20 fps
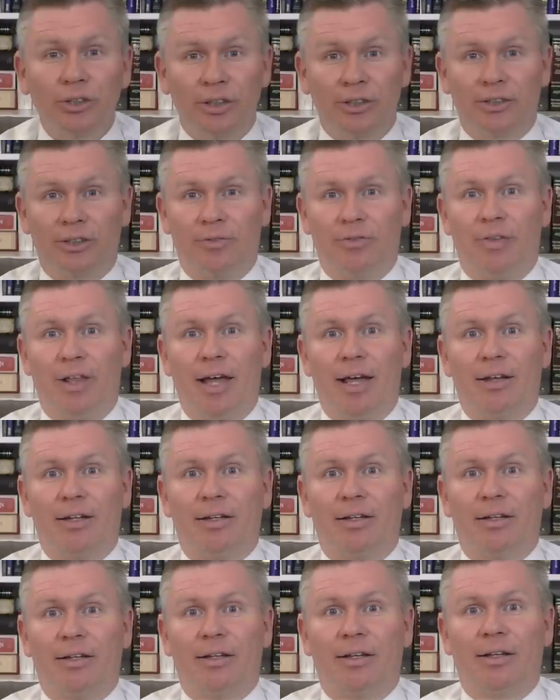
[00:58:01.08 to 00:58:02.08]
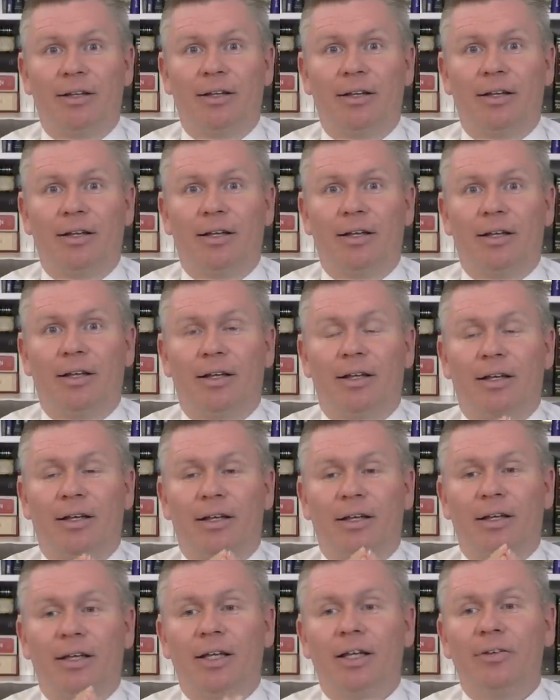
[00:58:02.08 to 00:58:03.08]
us of that.
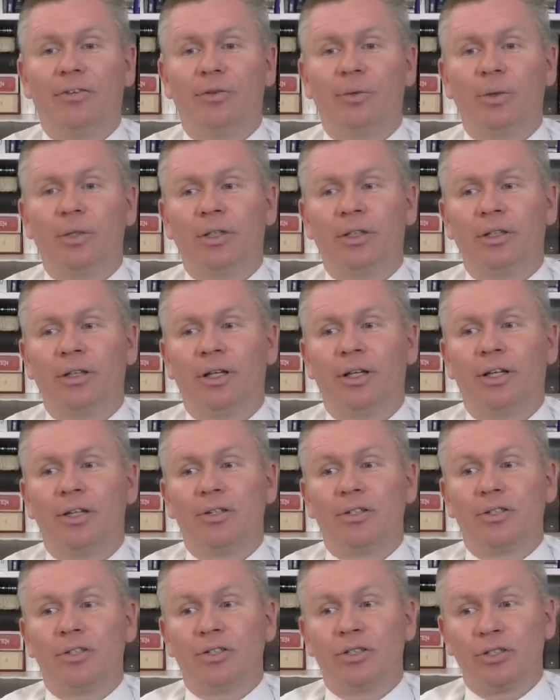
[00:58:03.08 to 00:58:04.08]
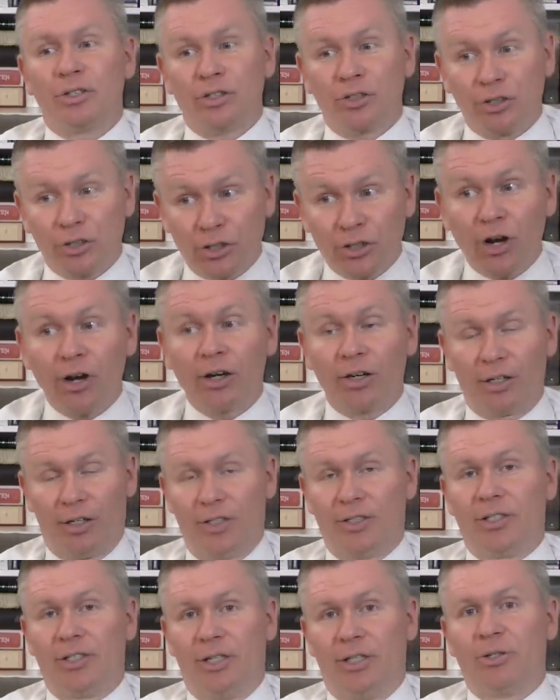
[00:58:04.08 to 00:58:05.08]
If we'll start
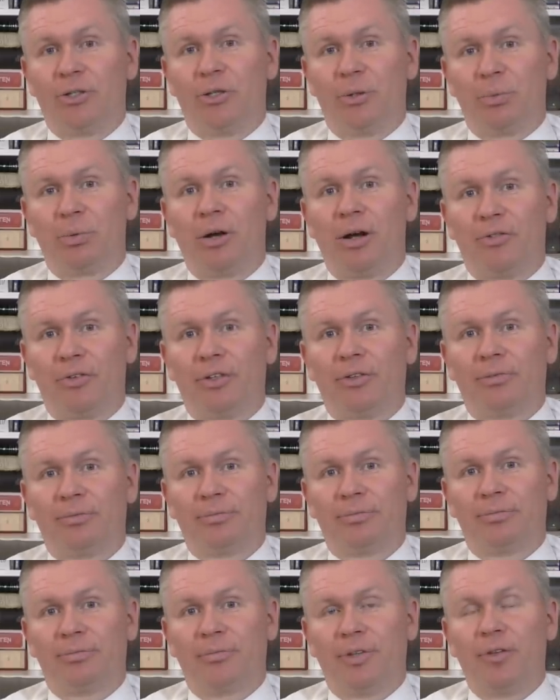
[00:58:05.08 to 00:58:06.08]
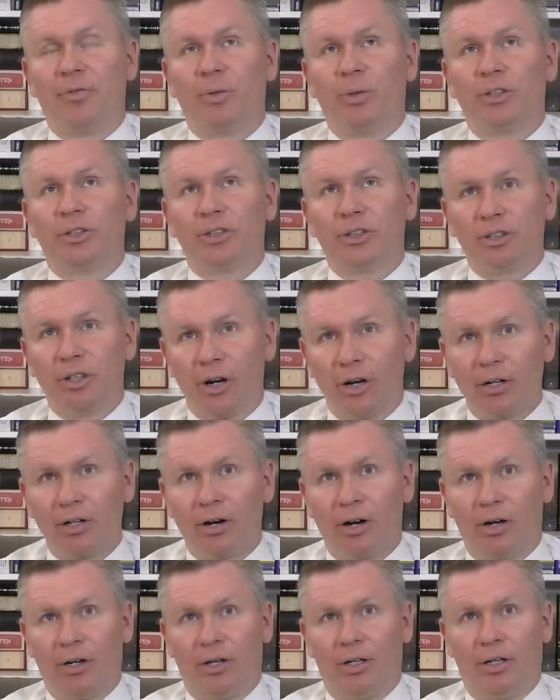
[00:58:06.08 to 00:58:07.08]
listening to the prophet, if we'll start
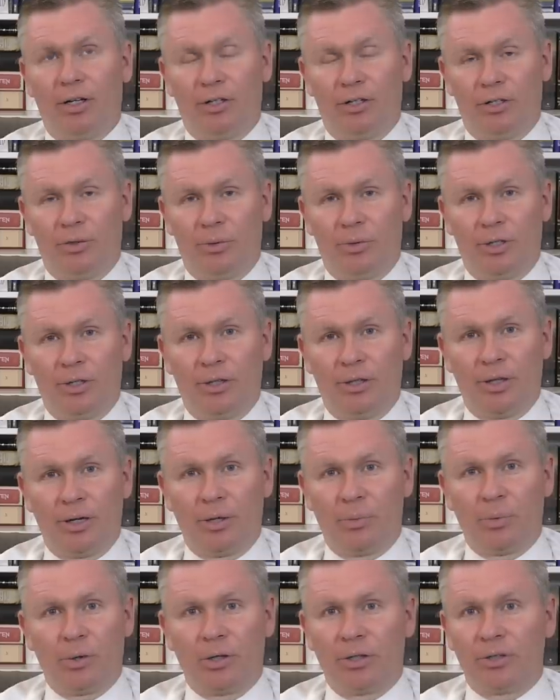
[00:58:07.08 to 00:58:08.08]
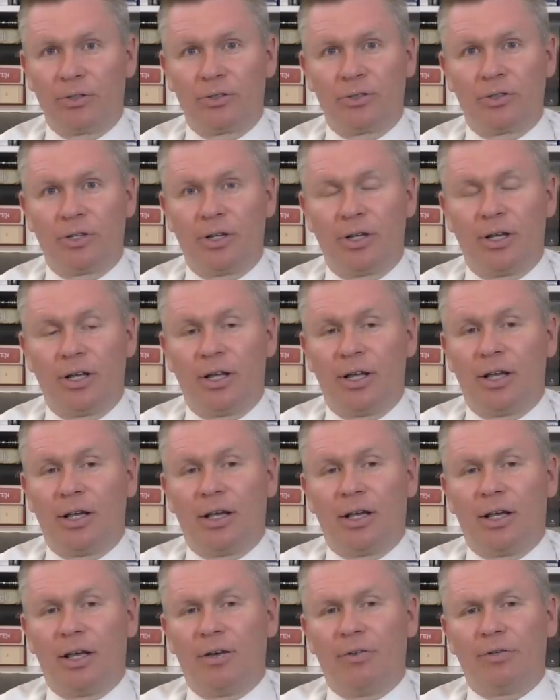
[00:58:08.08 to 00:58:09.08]
hearkening to their words,
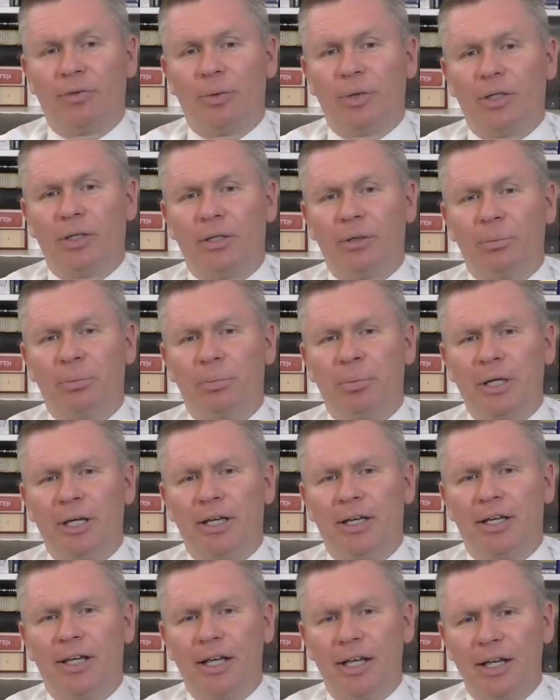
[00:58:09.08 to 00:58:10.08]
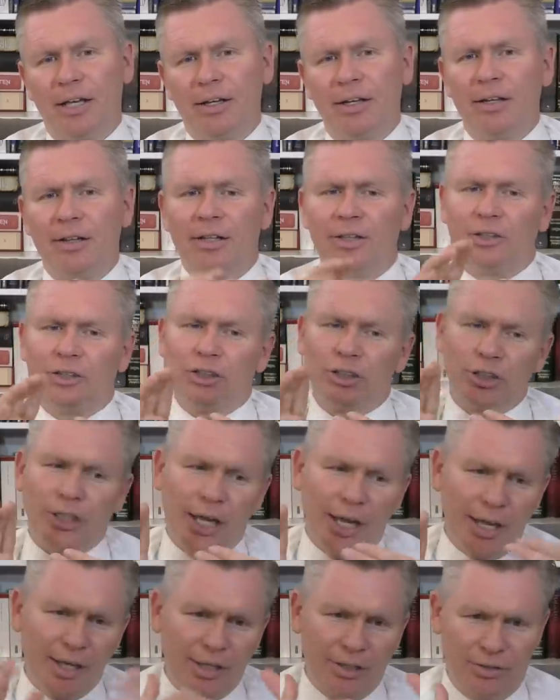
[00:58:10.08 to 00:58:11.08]
if we'll begin the
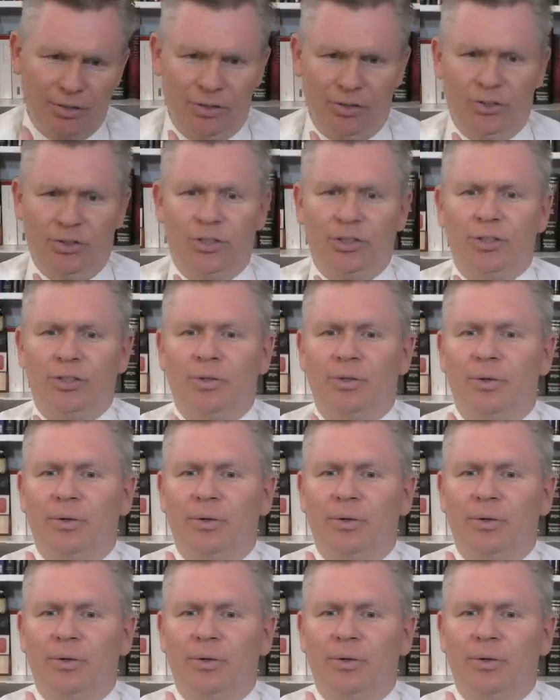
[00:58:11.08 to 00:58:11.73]
change,